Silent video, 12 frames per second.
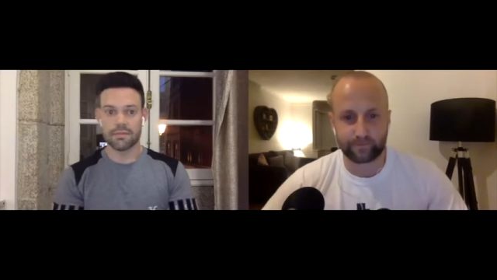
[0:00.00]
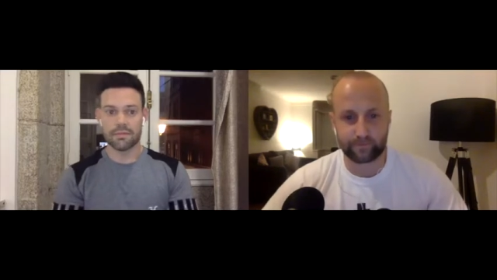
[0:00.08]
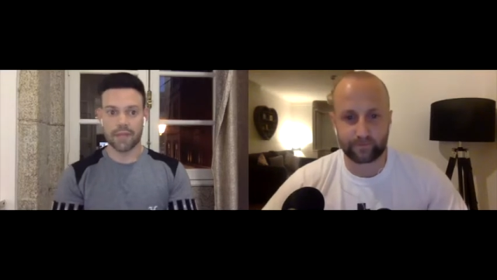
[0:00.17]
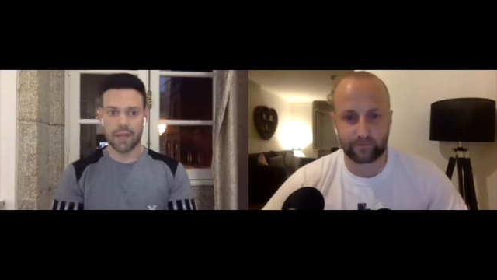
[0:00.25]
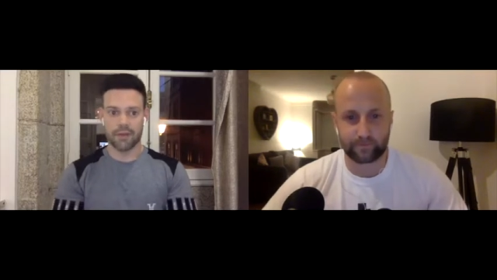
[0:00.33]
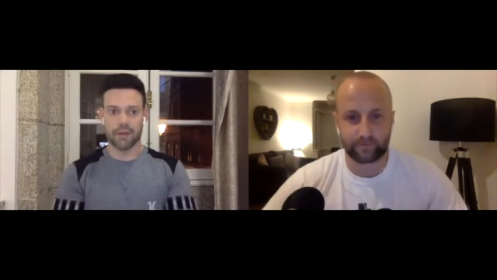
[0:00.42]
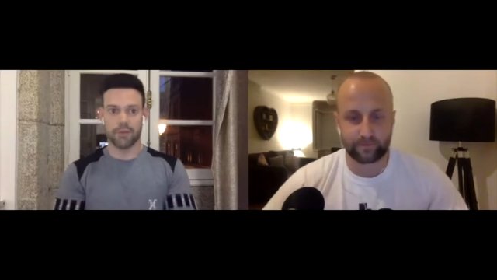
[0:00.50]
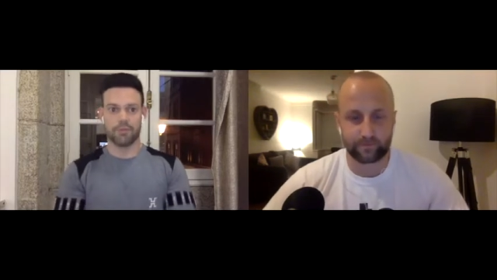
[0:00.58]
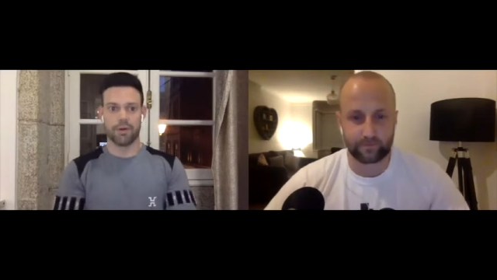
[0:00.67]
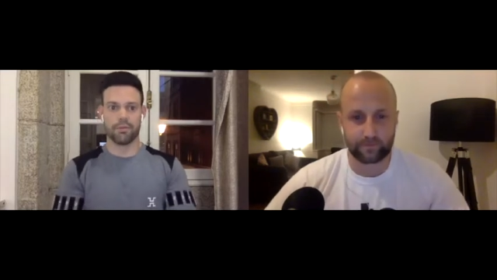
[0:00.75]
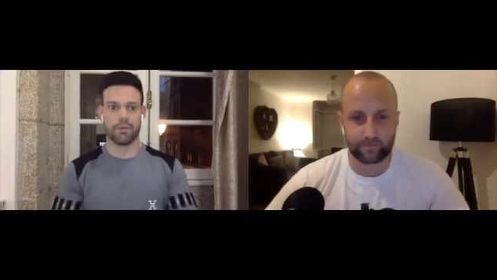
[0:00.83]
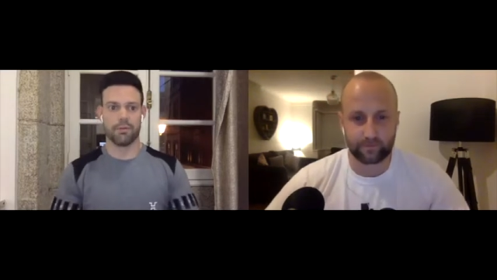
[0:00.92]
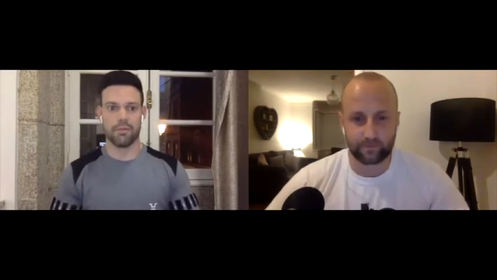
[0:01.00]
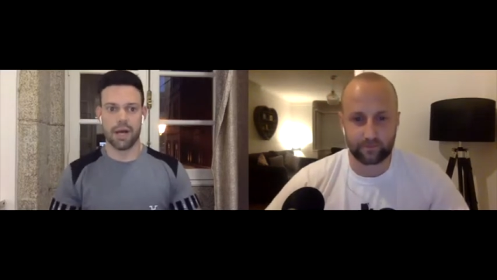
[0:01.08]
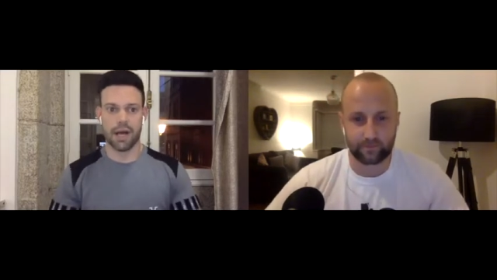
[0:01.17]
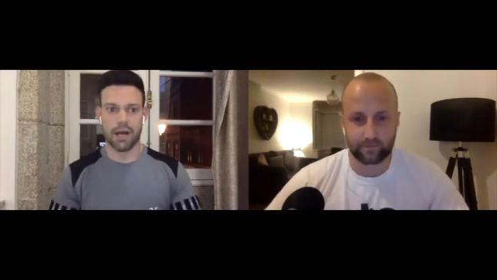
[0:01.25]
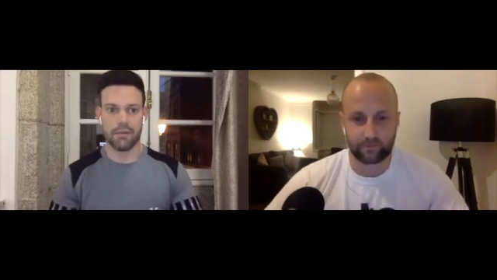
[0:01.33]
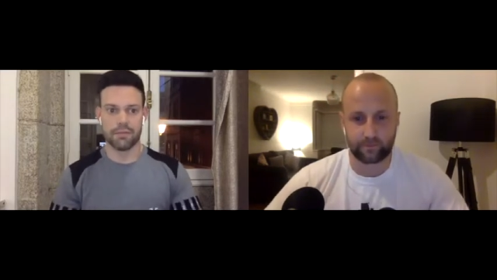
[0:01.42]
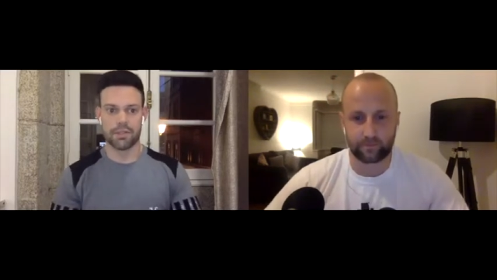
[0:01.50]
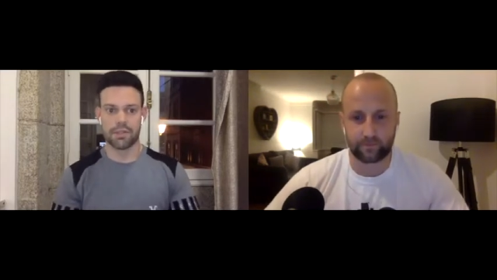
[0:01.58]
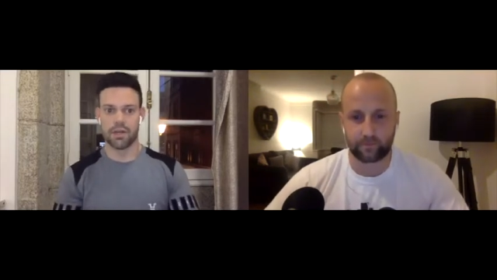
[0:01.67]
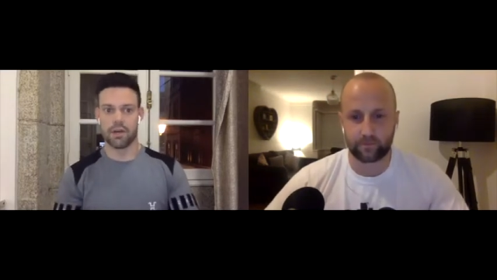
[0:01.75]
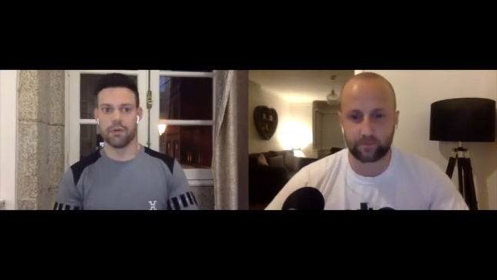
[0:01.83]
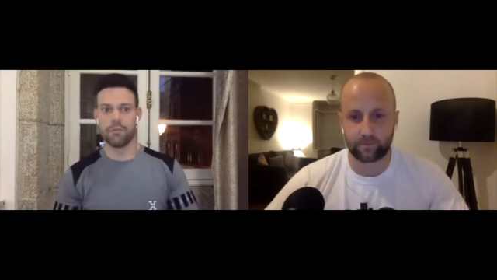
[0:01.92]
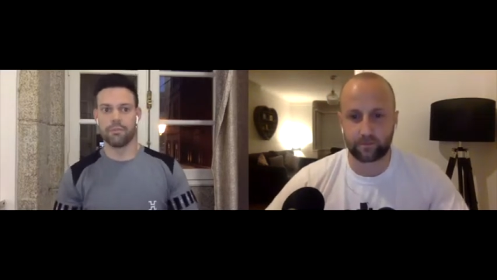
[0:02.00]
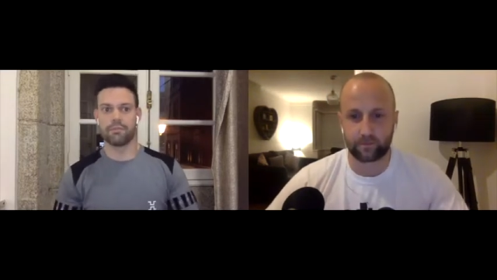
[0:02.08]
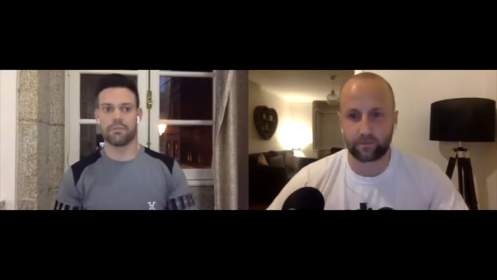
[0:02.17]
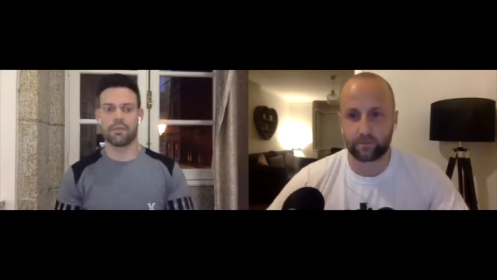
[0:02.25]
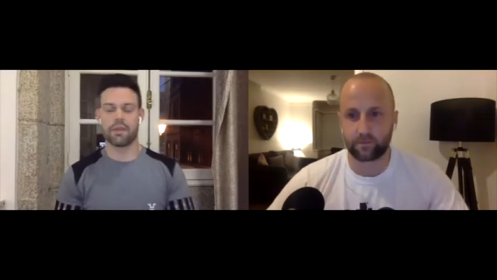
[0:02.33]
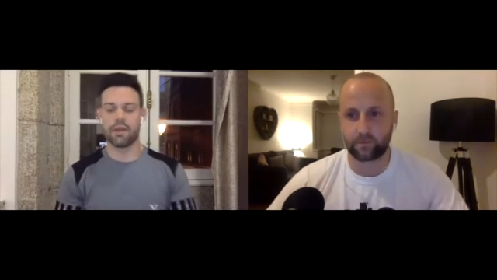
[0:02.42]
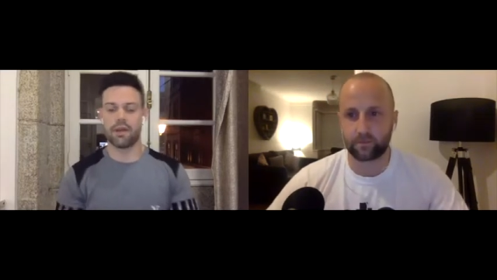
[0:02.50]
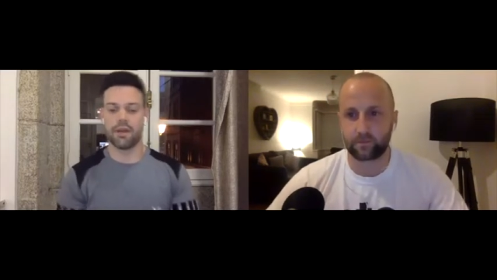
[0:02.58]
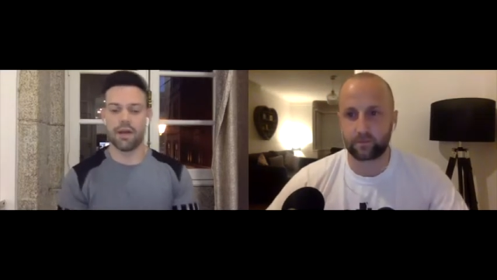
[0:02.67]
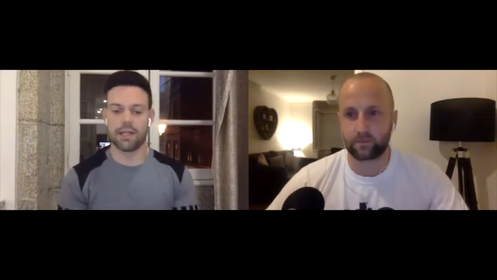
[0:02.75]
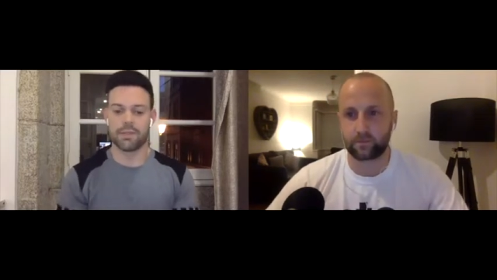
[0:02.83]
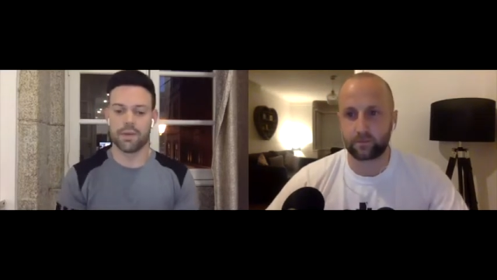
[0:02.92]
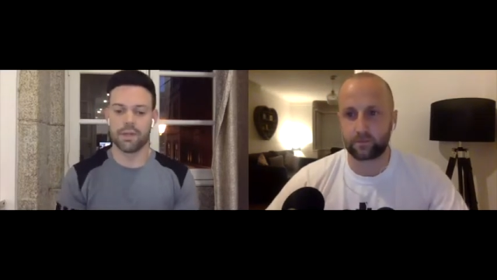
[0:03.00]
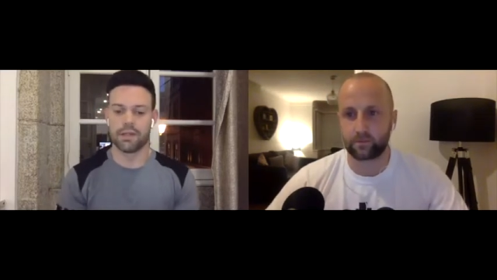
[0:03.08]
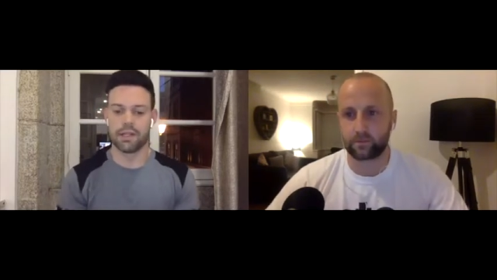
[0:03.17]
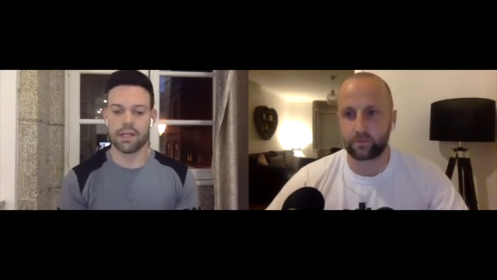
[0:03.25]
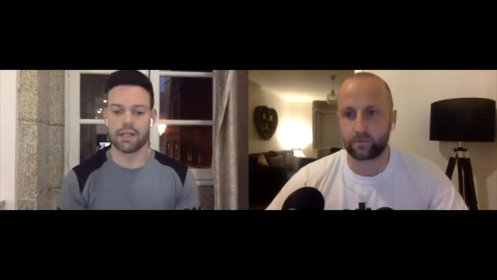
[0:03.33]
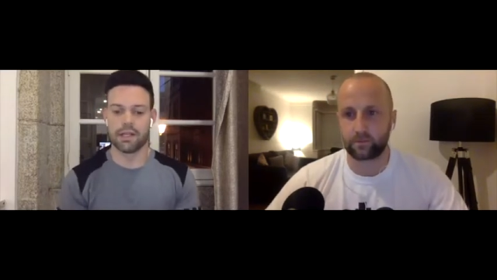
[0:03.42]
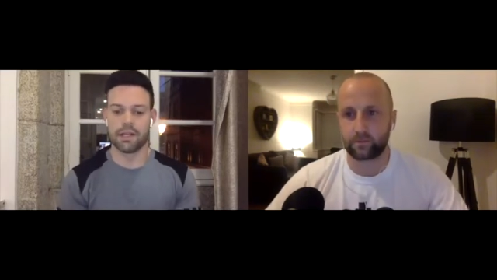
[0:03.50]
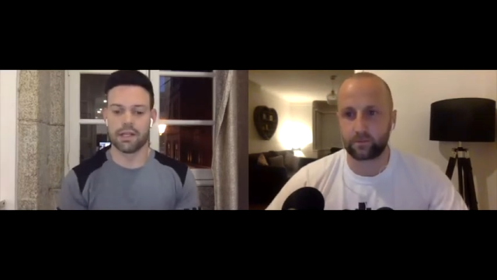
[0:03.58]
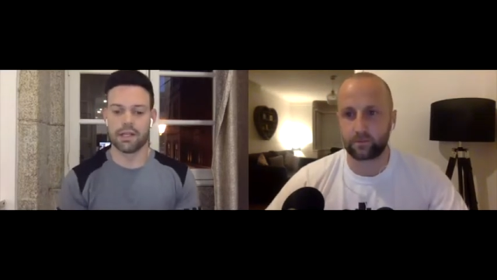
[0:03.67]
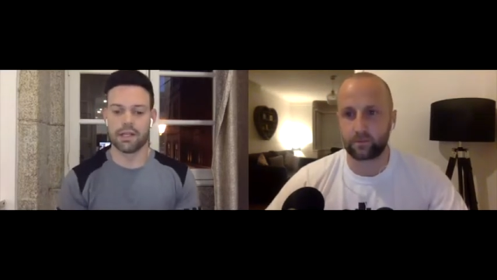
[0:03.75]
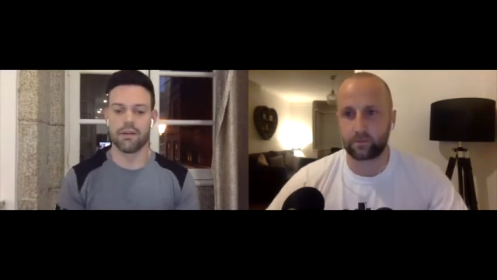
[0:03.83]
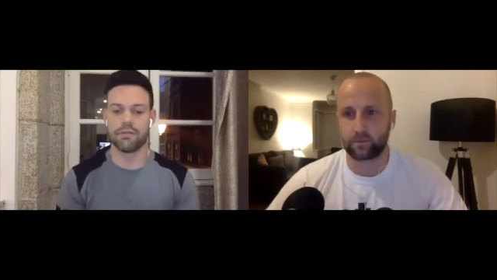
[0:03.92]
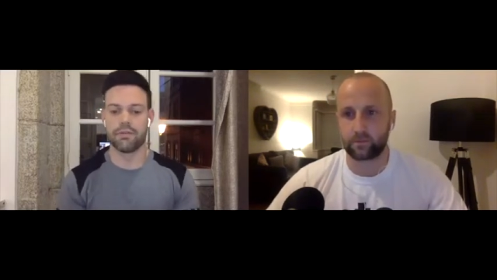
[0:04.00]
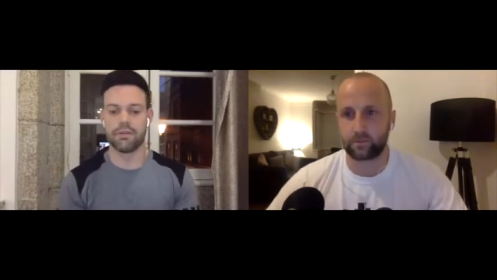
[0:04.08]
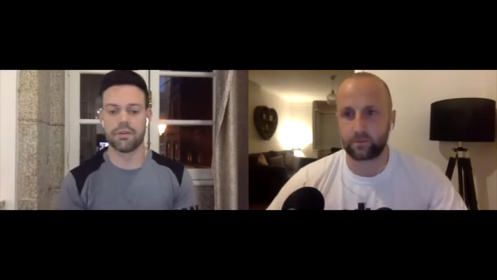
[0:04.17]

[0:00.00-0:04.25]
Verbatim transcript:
Speaker 1: Yeah, no problem. Um, so I spent the last kind of